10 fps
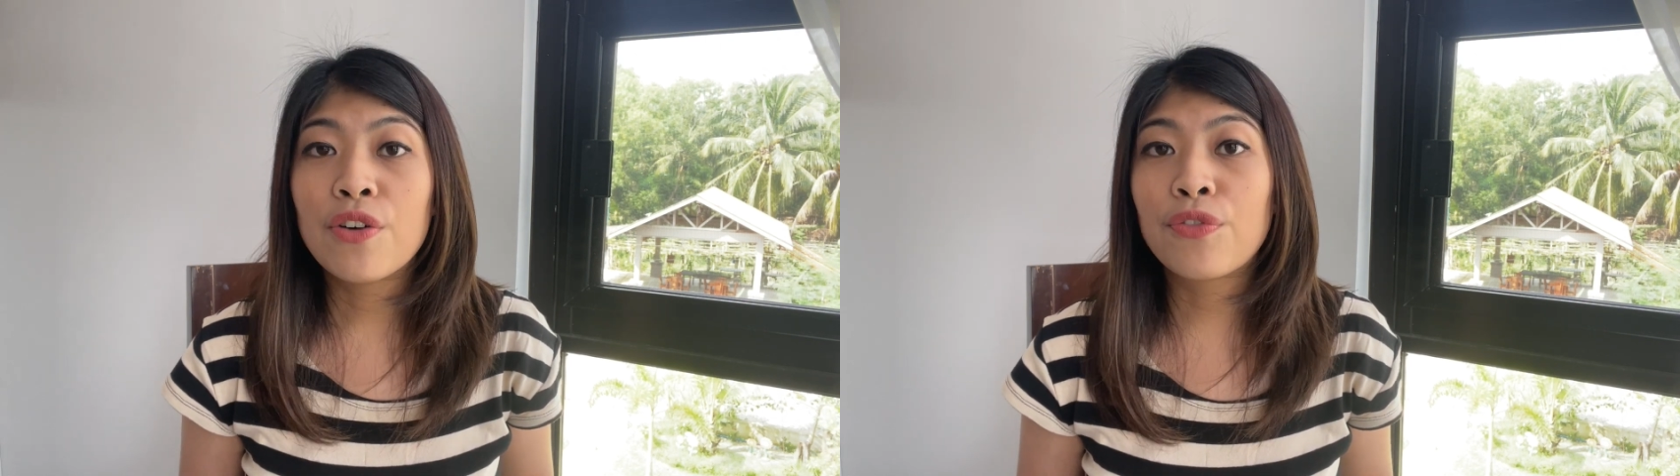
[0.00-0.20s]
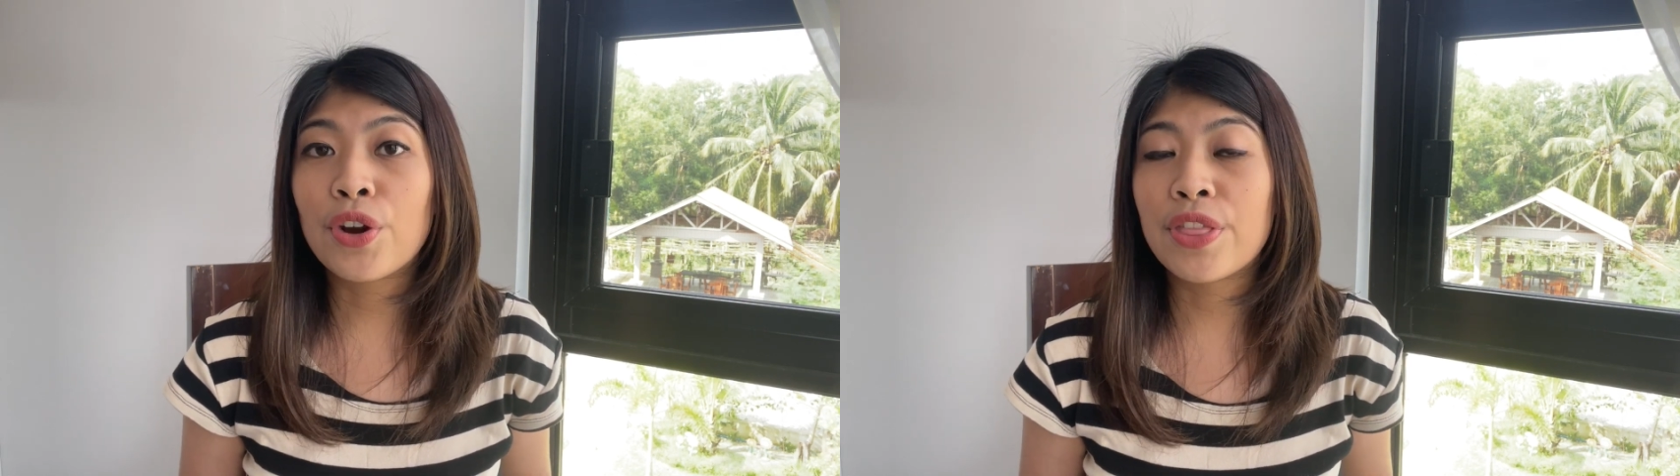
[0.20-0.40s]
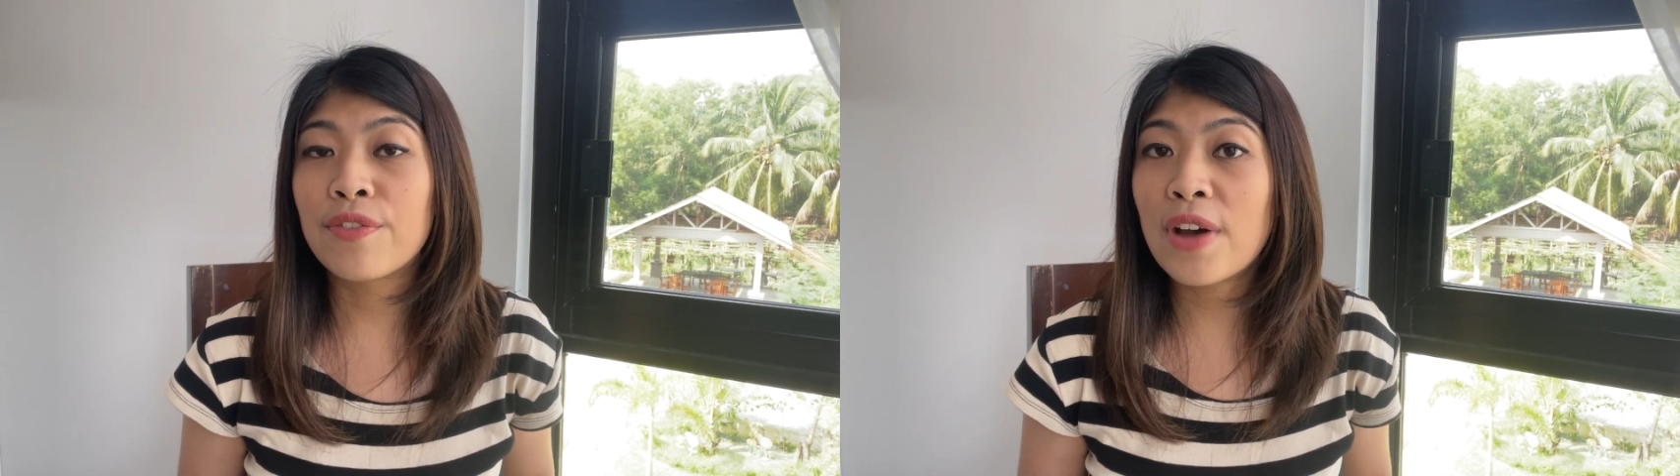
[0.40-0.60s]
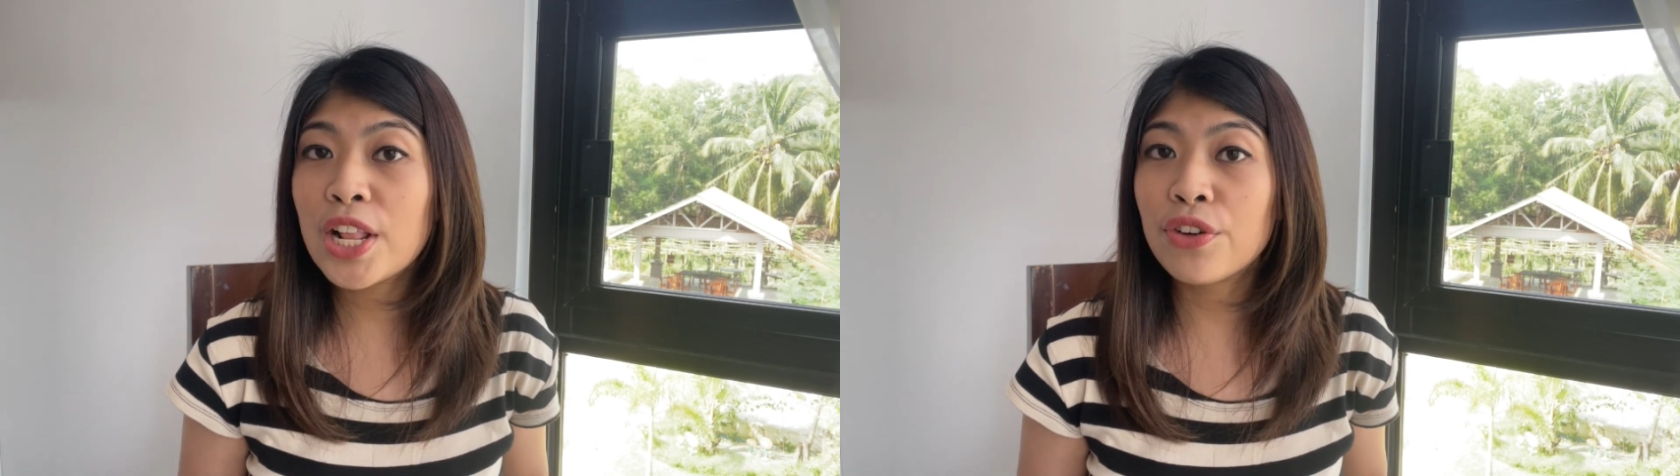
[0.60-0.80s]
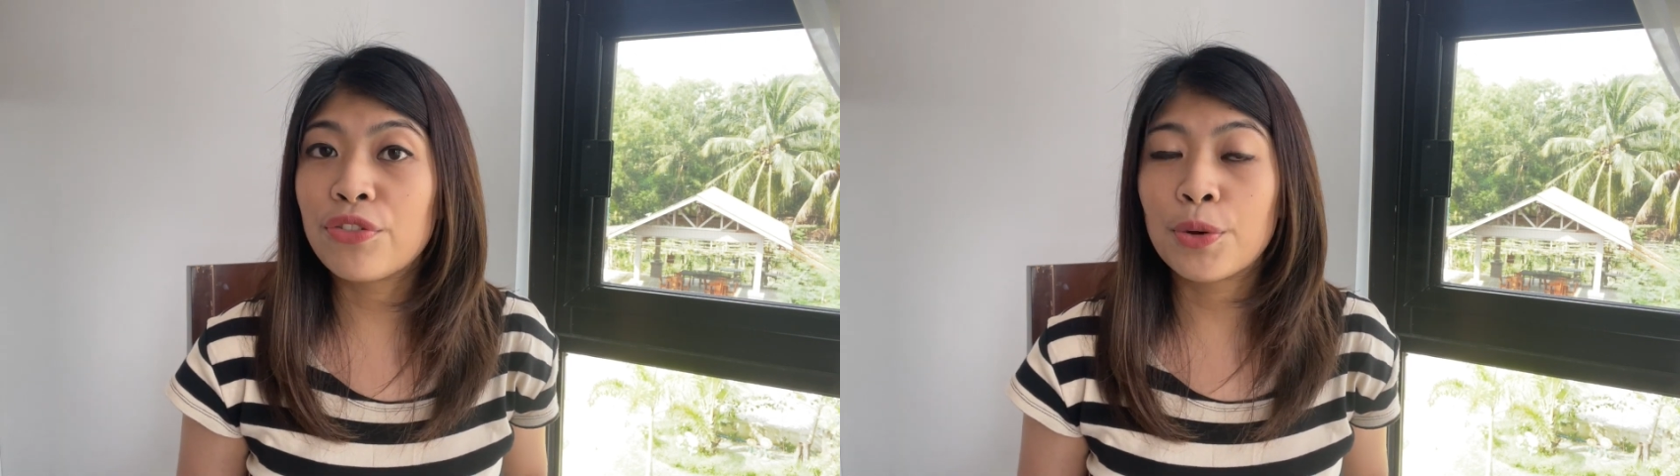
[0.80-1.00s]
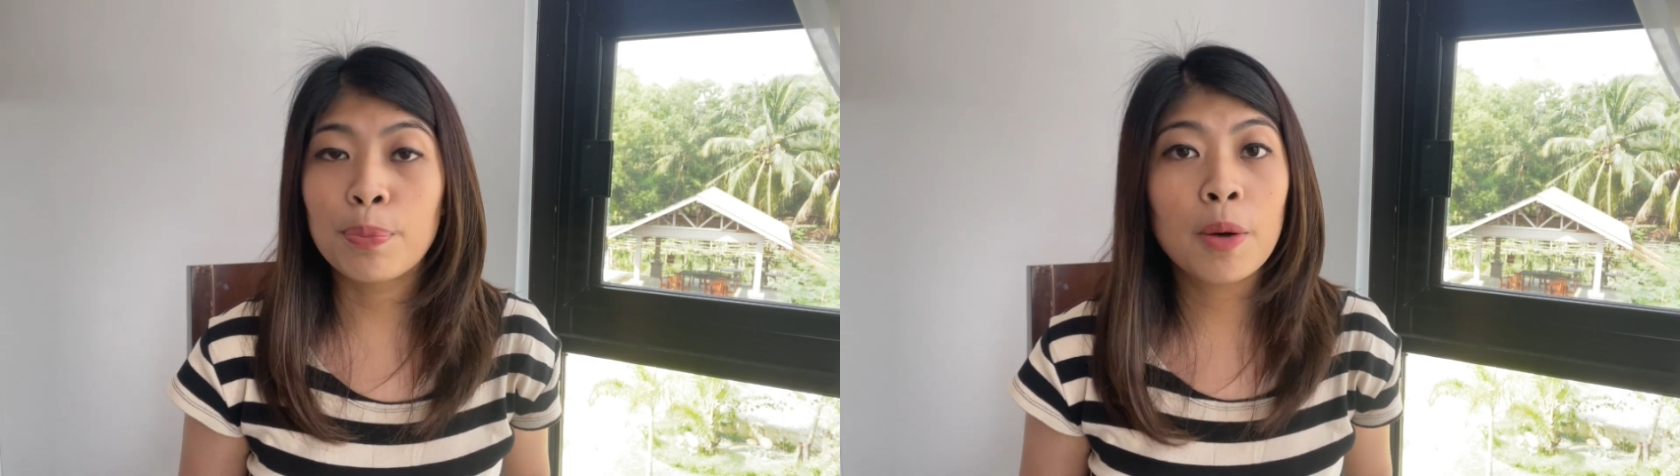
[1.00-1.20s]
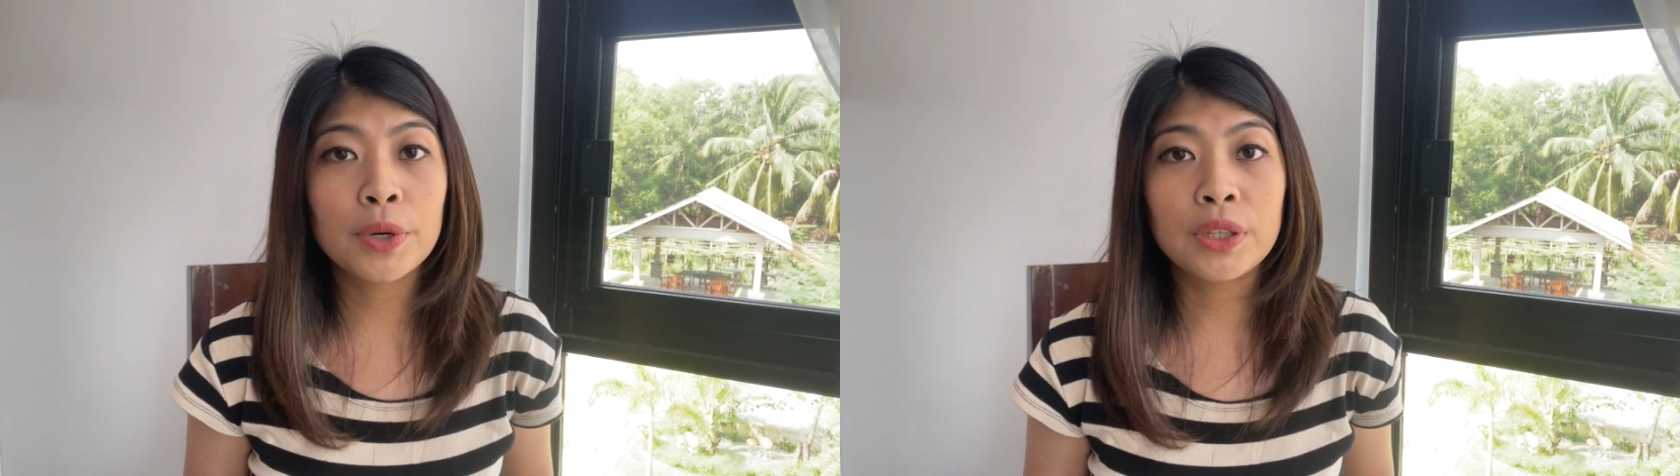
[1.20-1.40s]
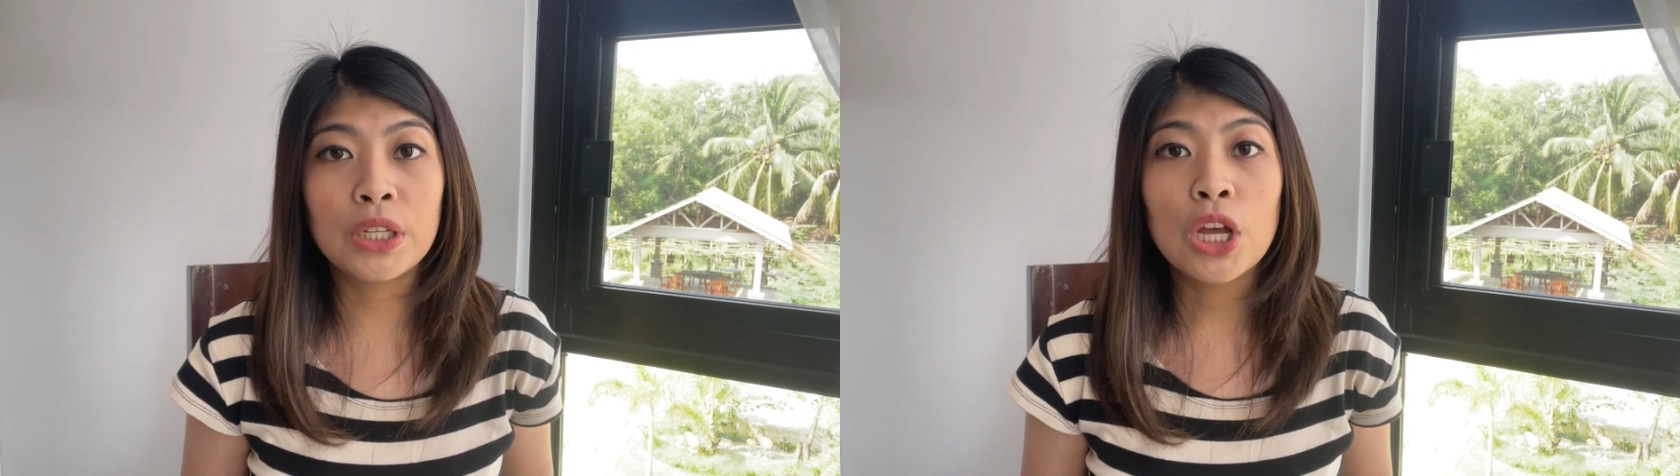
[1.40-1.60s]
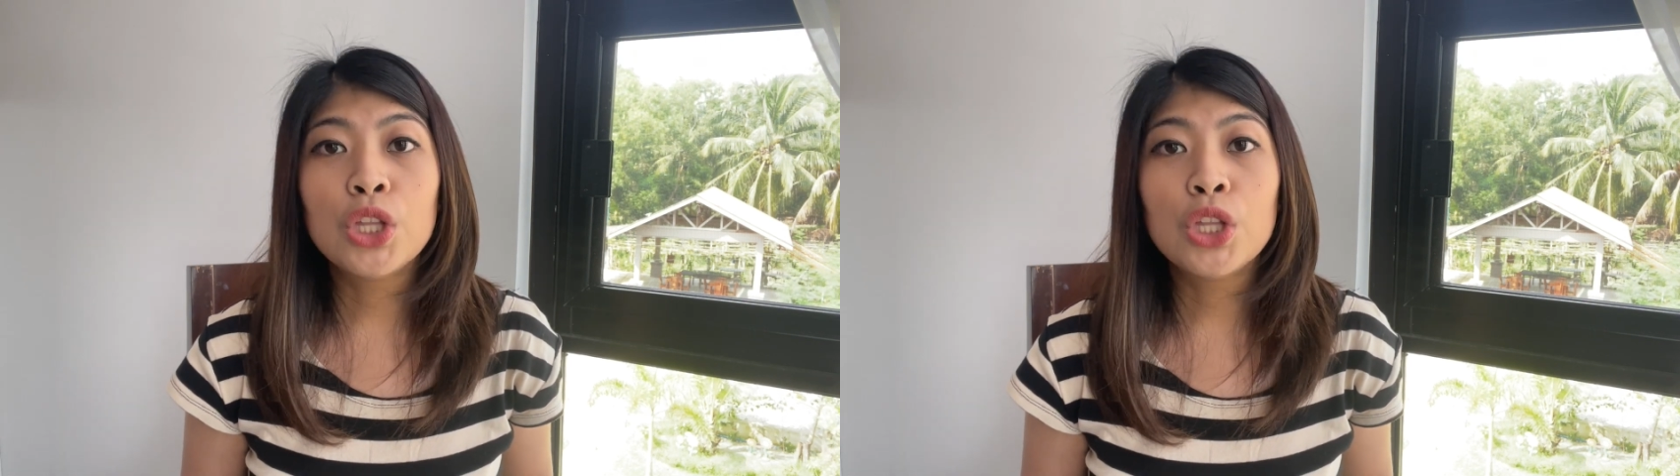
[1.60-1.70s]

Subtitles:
for the value of your property